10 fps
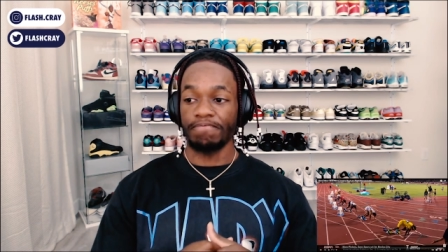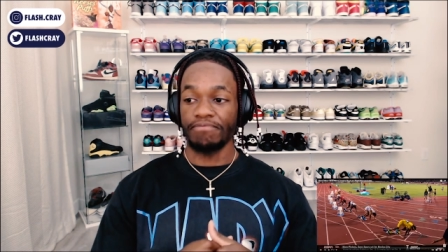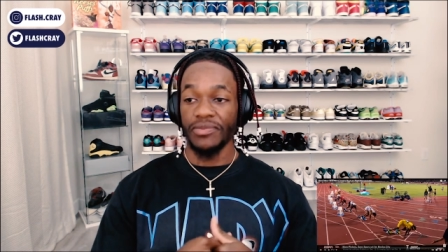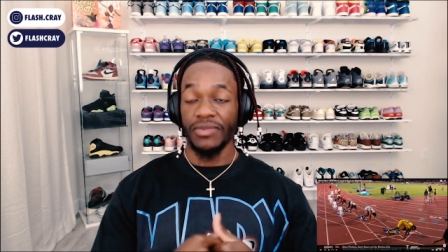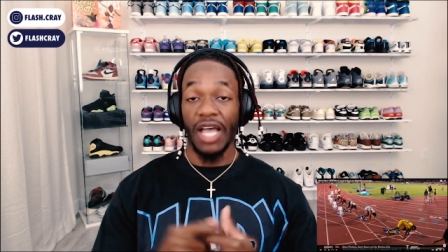
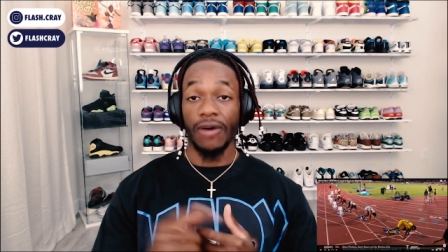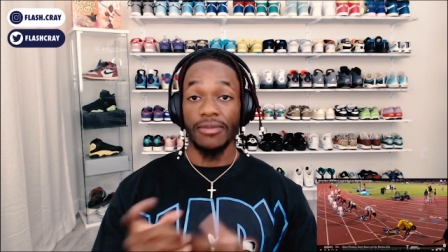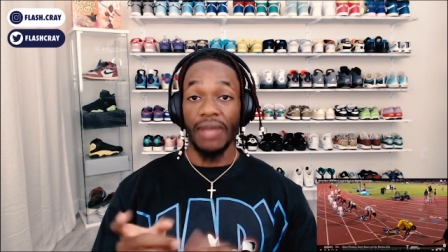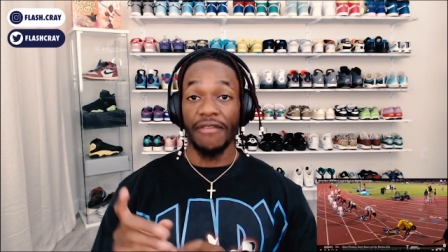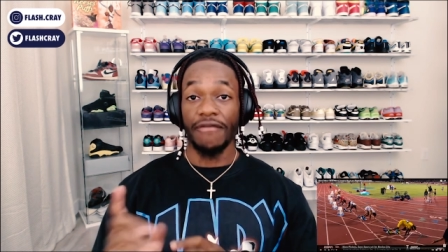that was
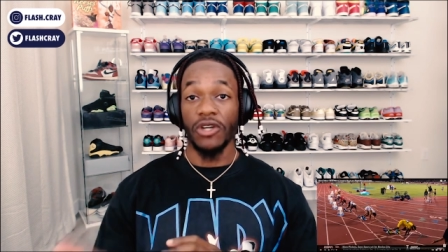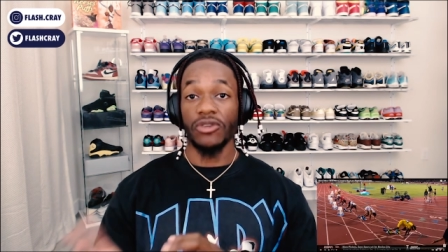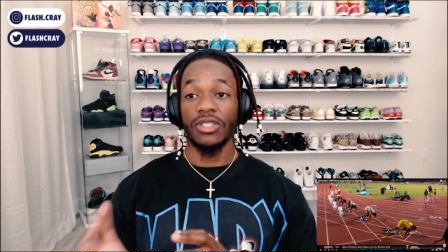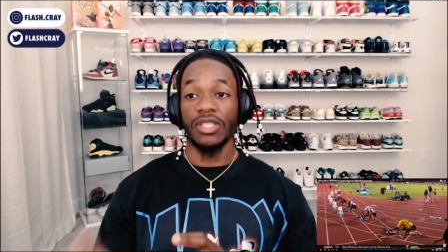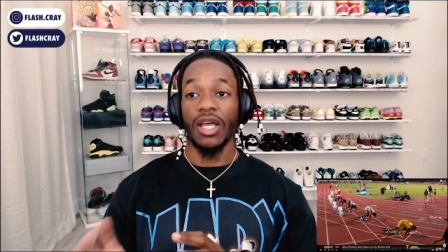my
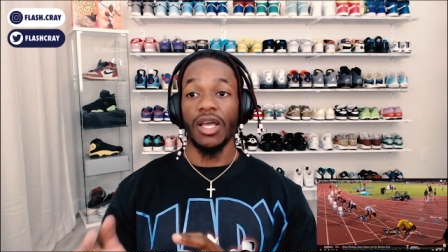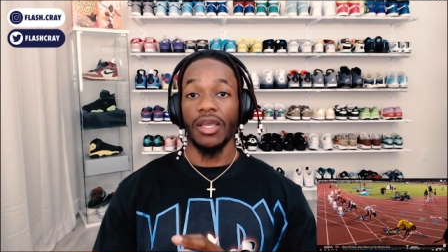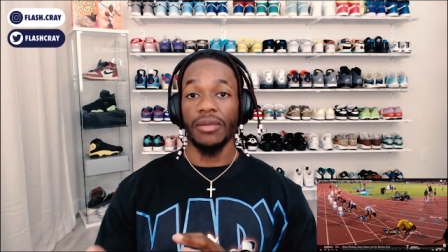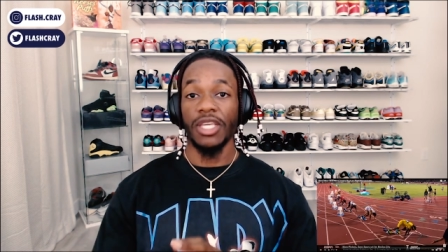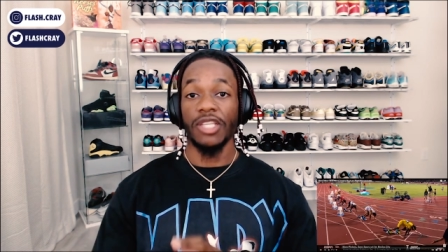first
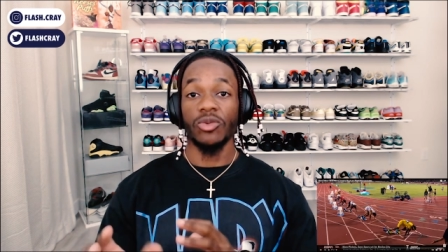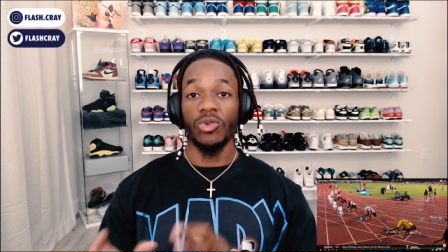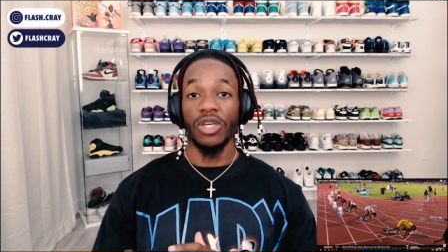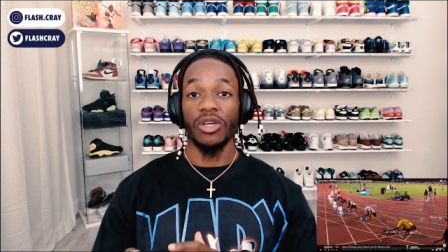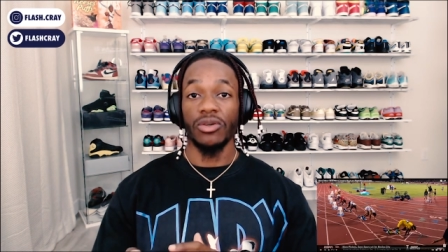time as
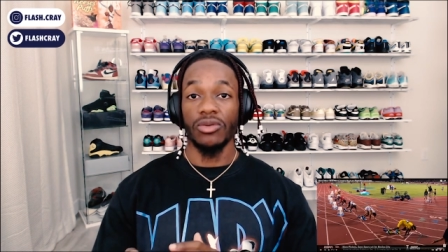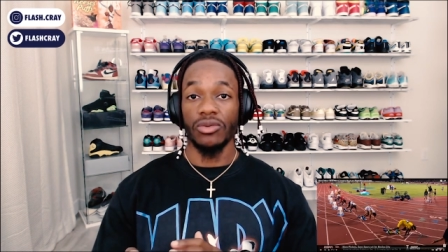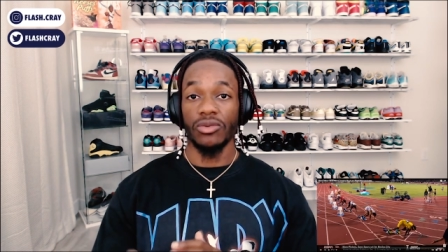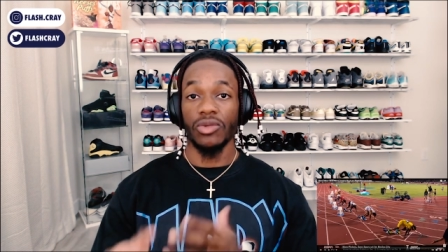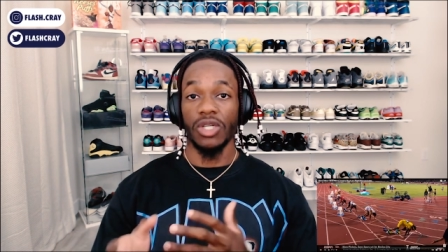well
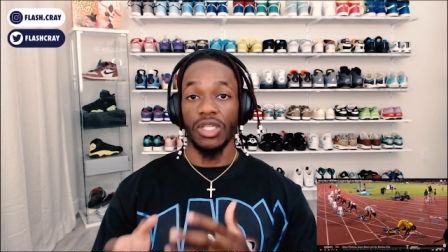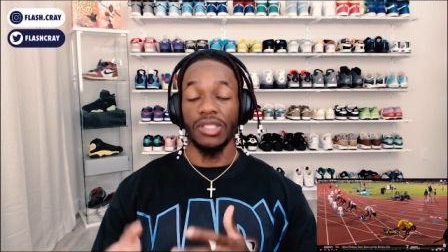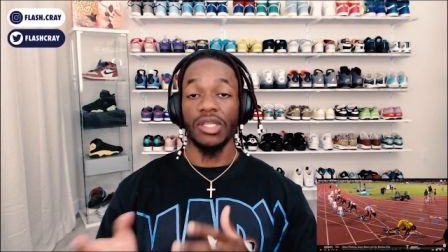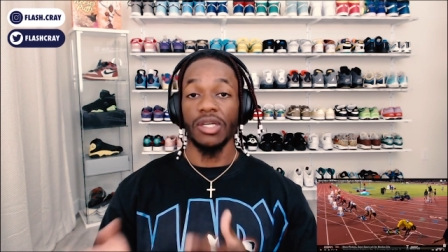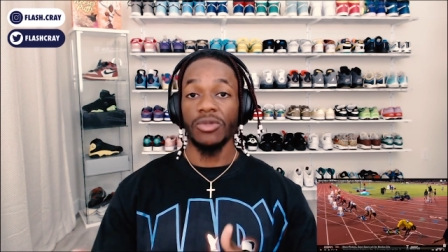running
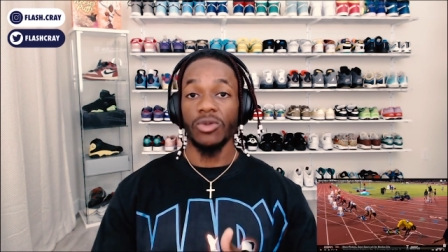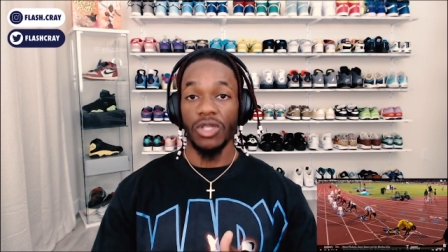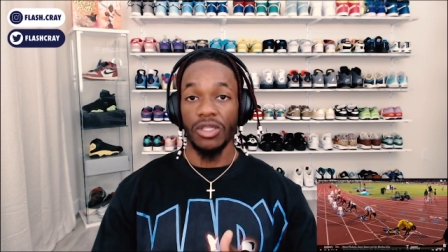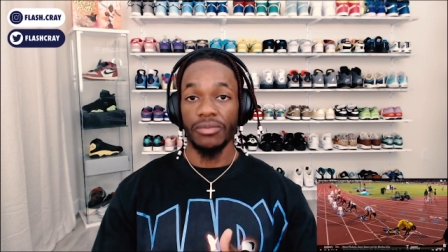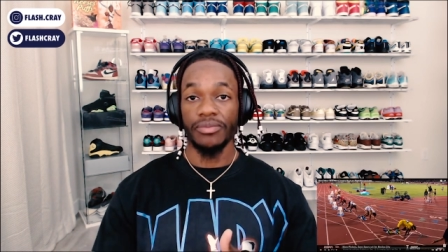sub 20.